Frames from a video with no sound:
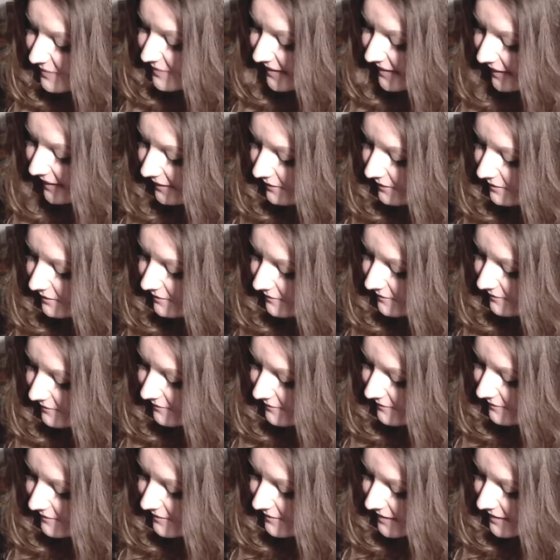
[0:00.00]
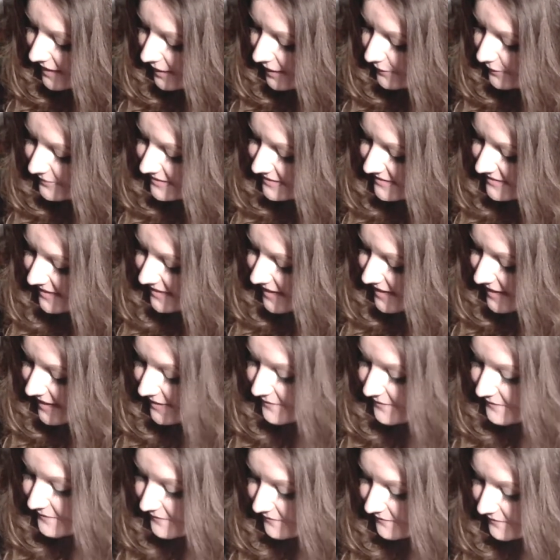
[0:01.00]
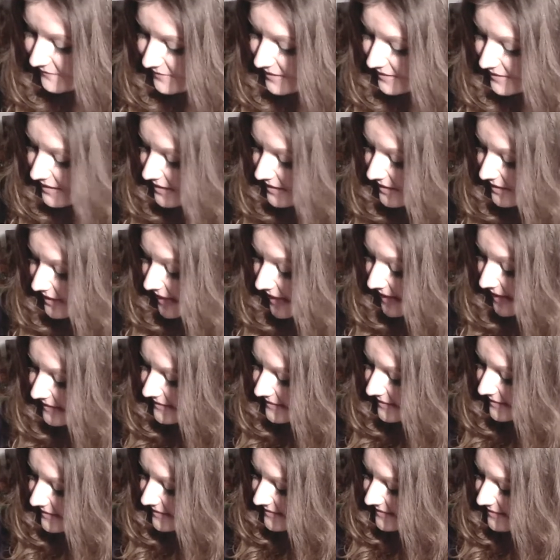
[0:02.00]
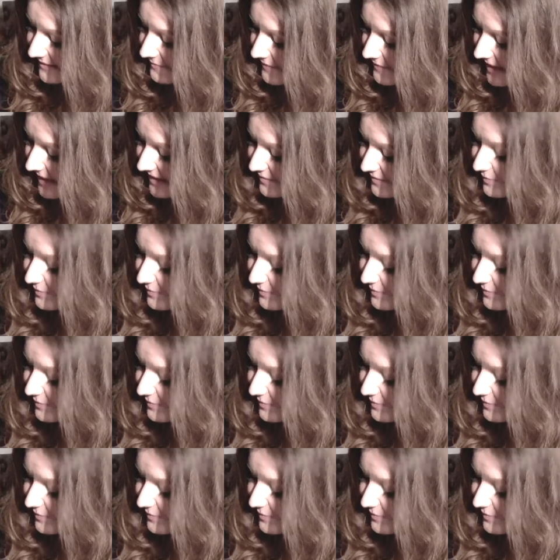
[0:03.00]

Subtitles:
pink, I would say. And it's a matte